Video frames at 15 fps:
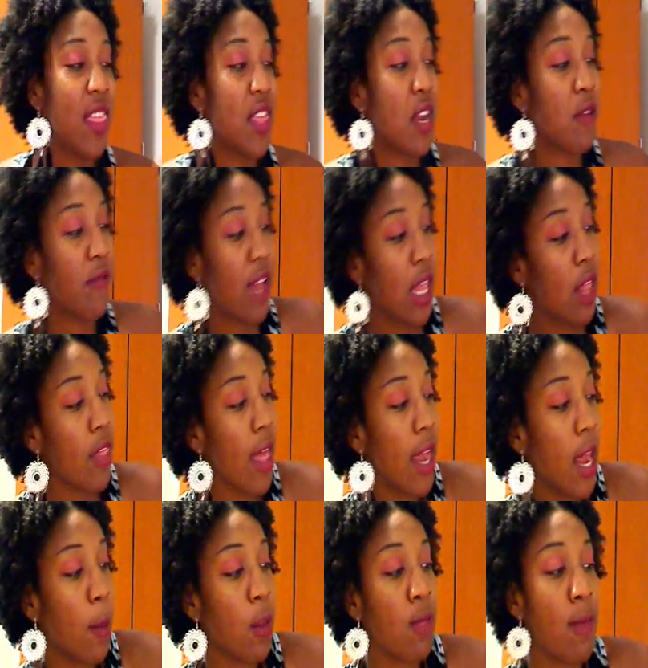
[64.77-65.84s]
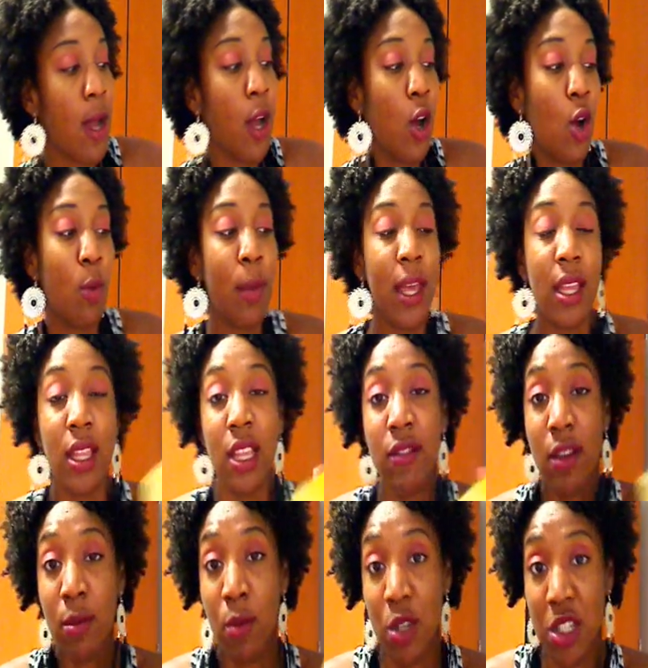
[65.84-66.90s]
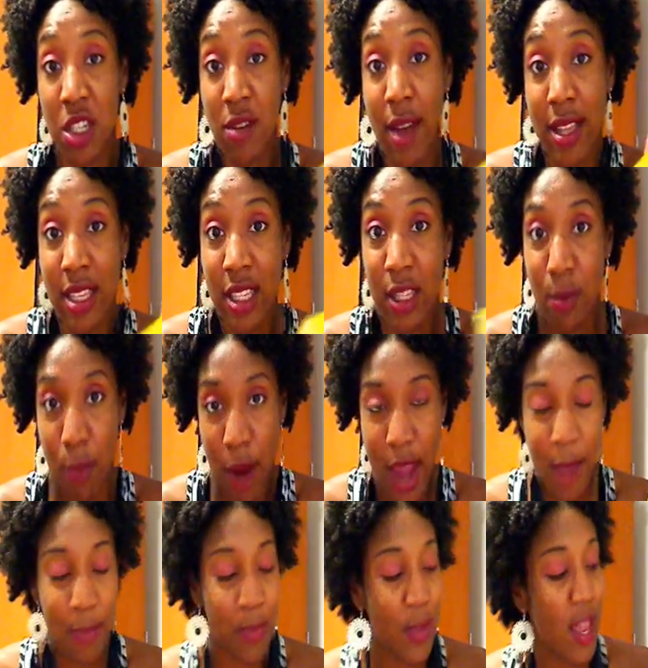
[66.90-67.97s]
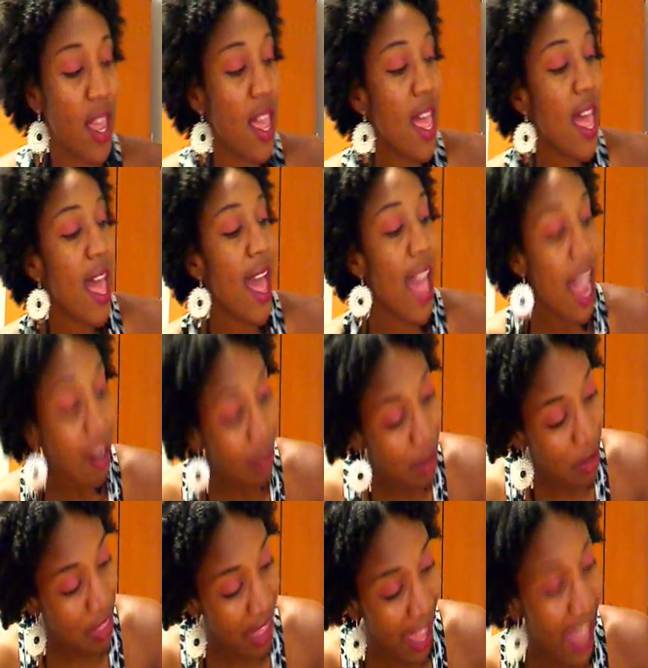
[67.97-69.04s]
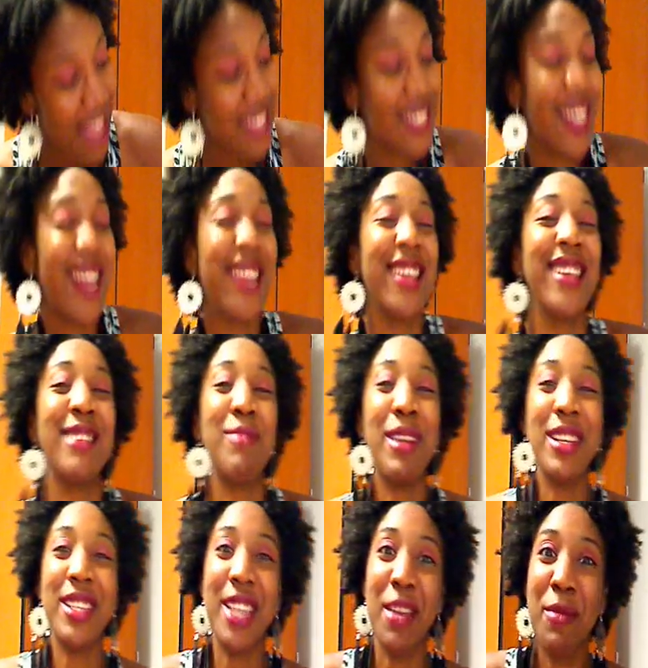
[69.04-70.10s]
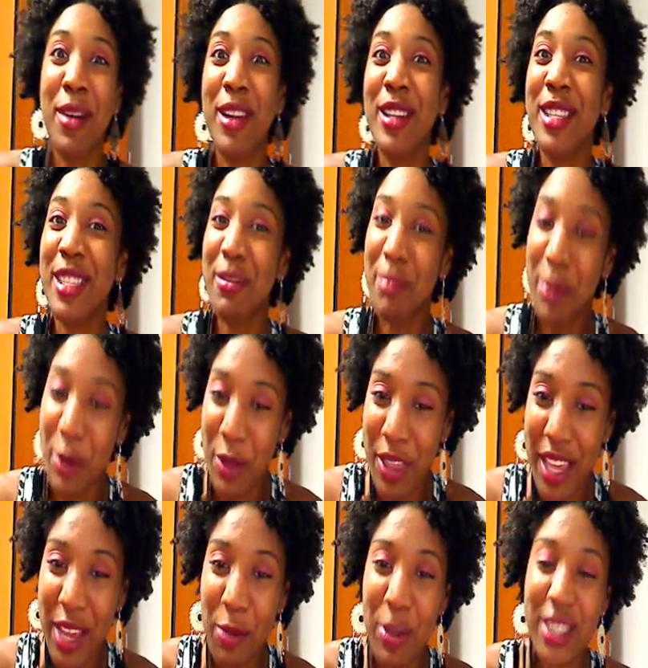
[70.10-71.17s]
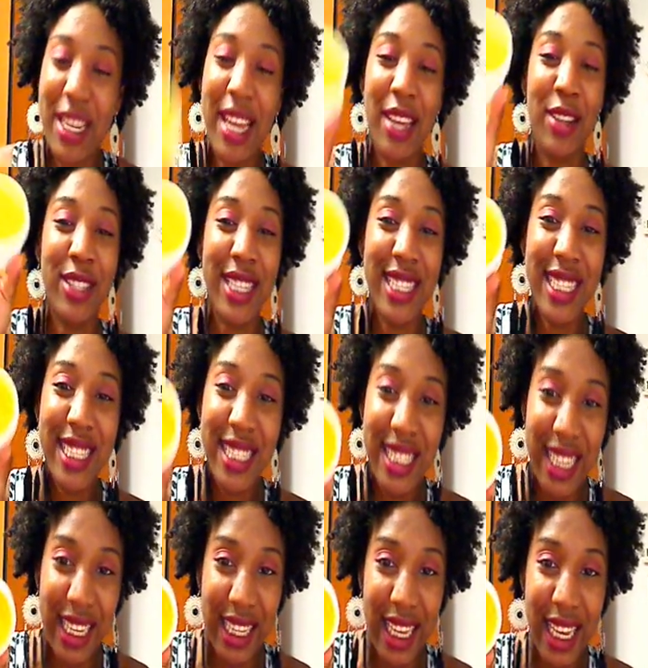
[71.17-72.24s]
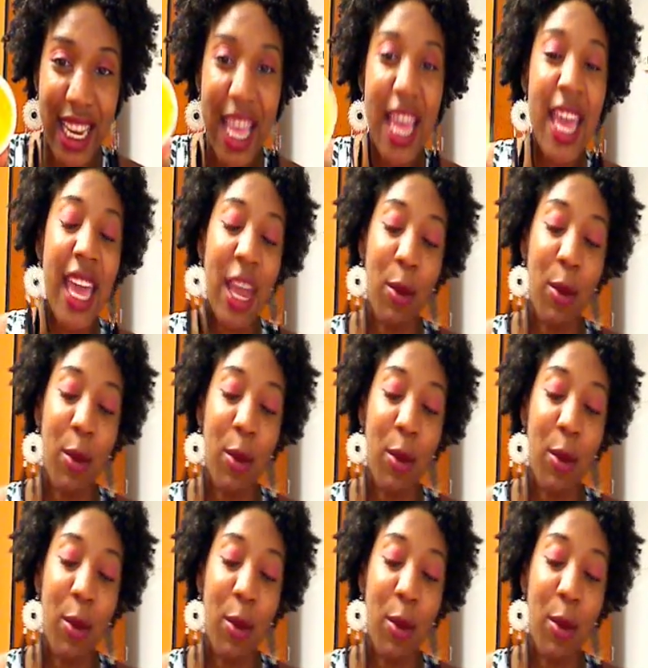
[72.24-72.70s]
And then I follow that up with my homemade leave-in moisturizing spray. After that, I use my Shea Butter Smoothie, which I use as a sealant.